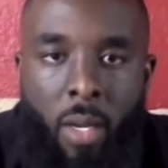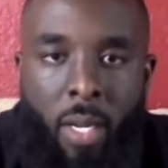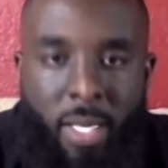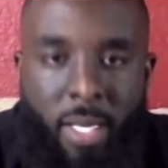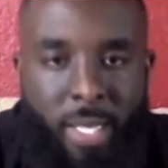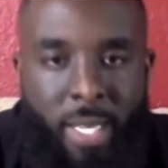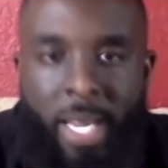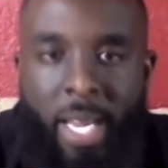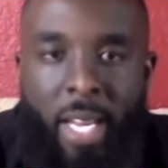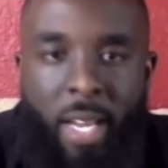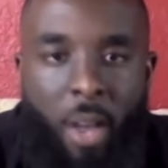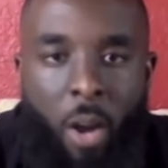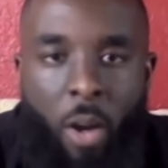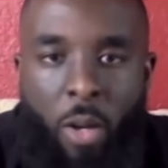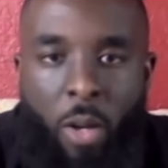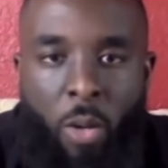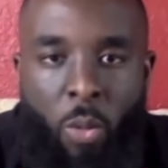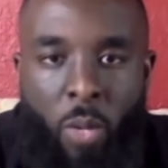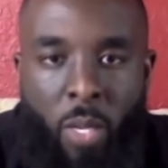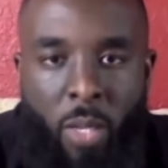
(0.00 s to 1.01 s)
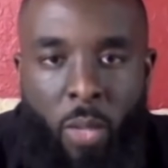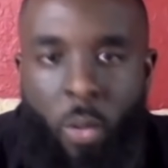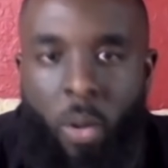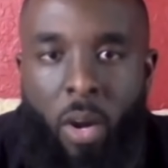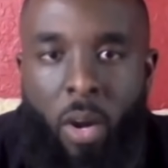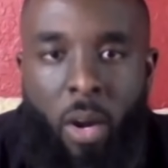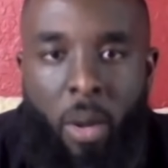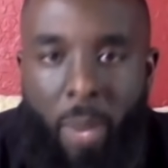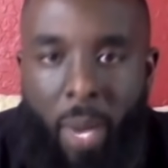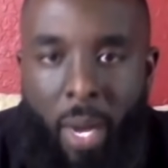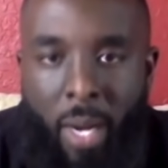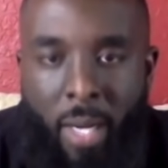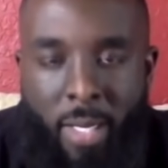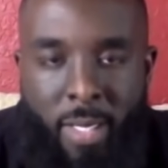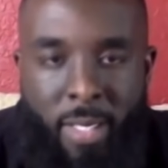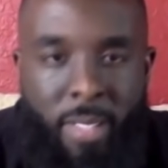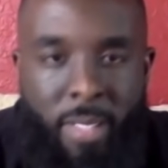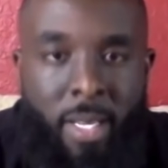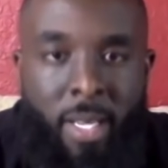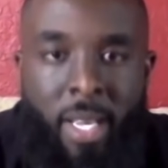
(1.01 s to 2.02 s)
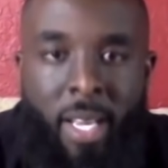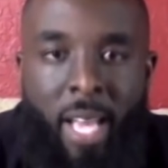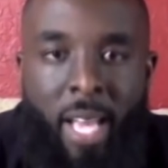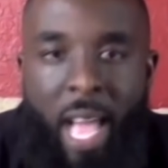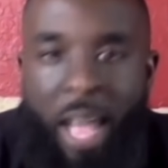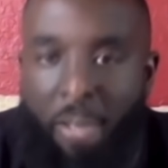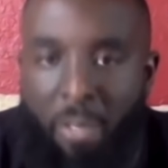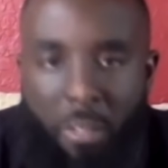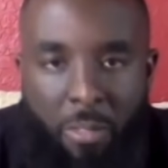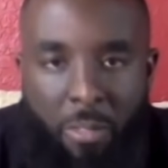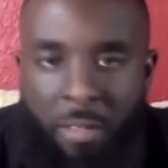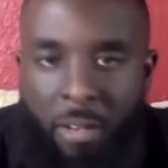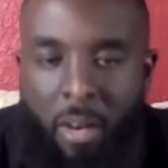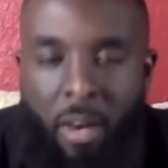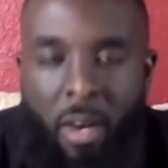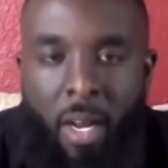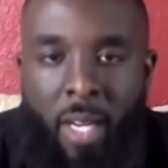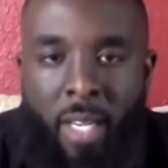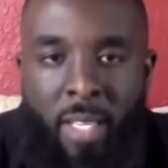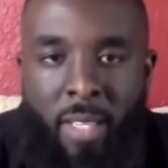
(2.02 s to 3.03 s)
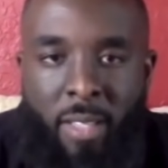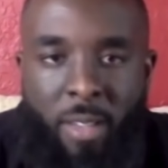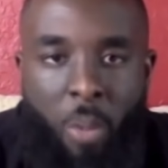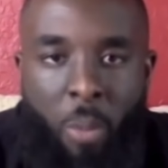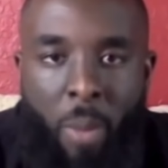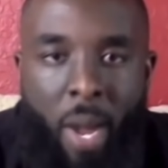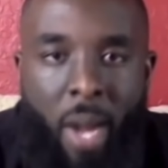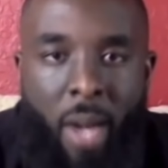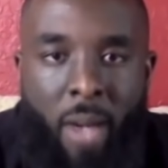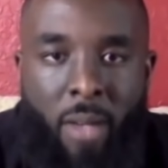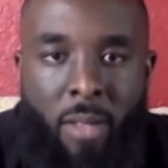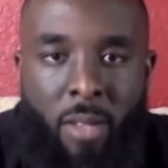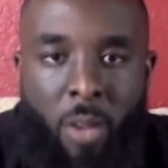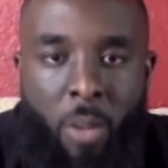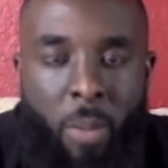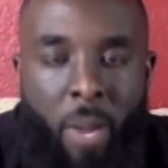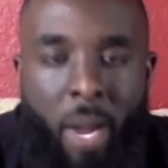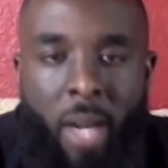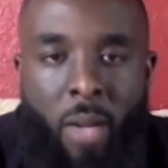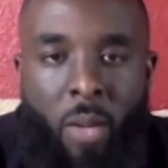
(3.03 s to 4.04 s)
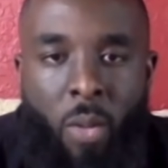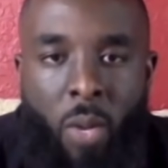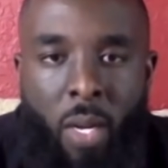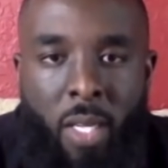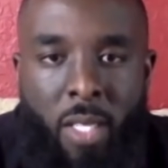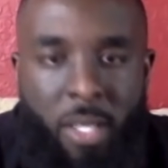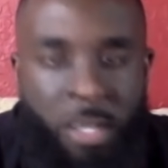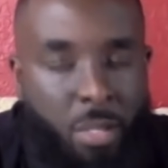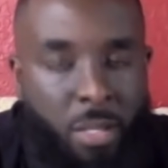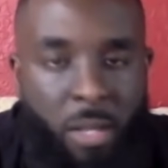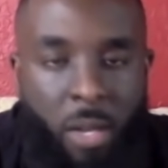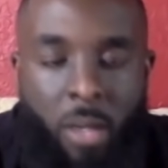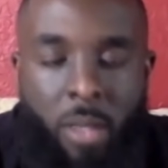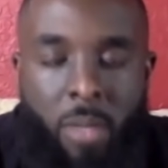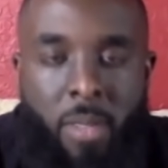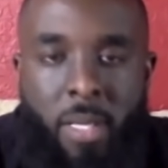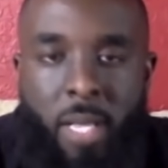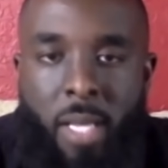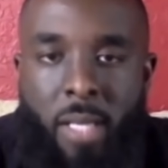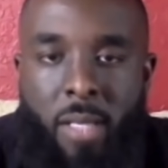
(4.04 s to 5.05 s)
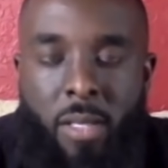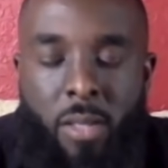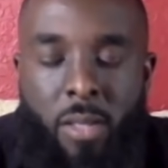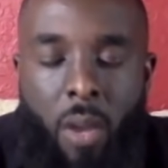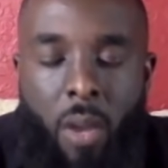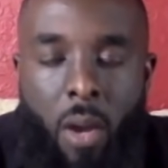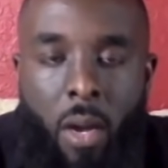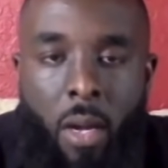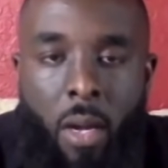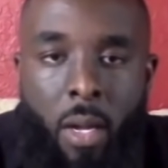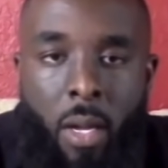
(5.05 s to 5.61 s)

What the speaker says: As a kid, all you really worry about is having fun, no matter what your circumstances are.